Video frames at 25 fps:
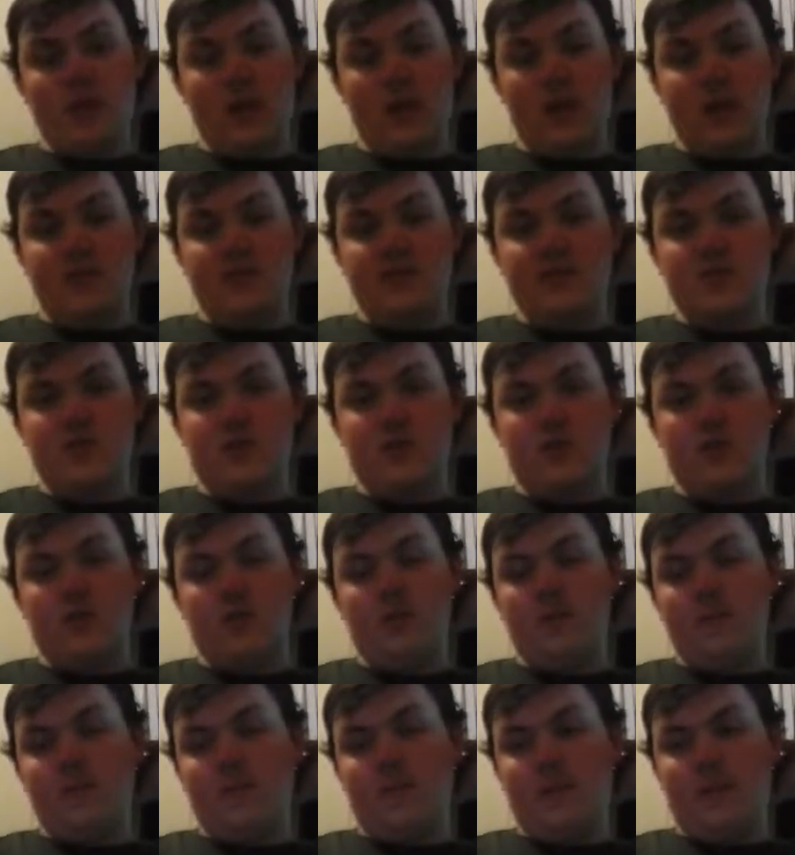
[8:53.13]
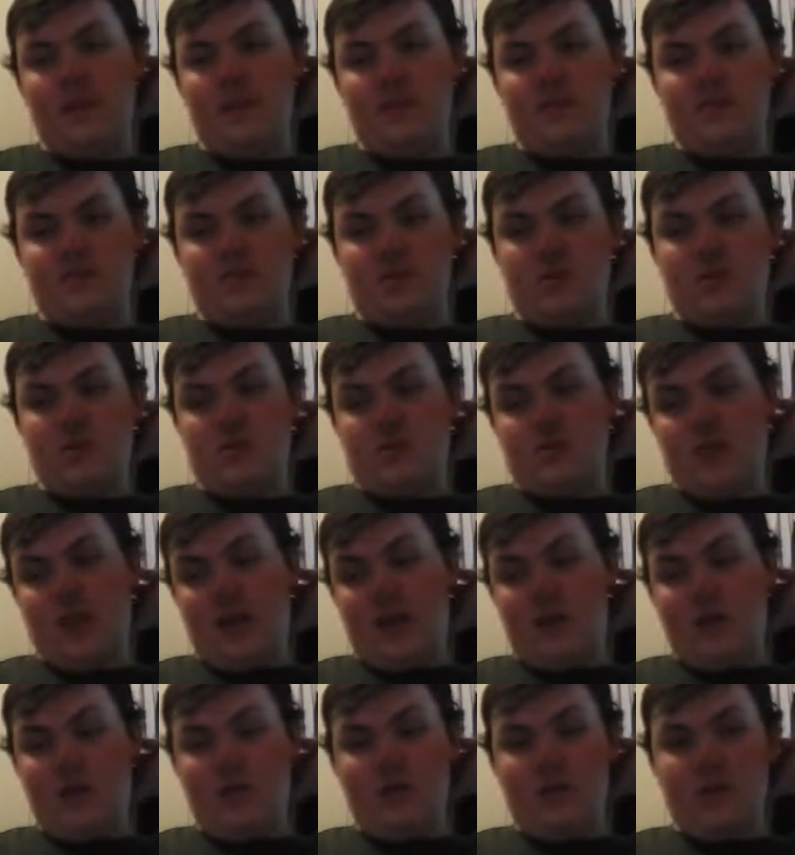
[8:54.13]
and so
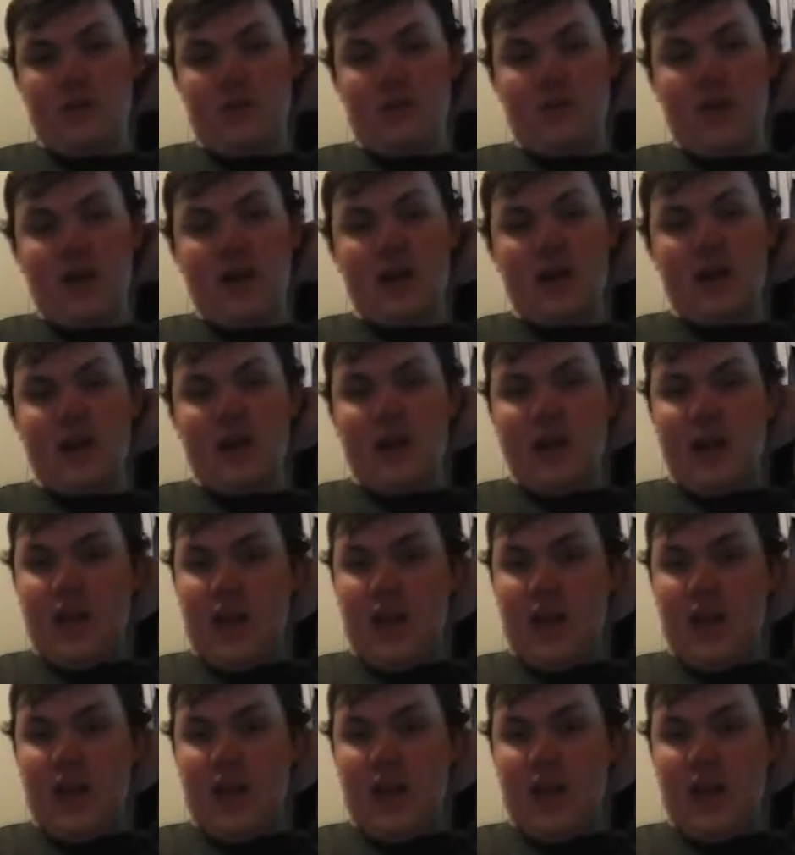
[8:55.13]
that got rid of that,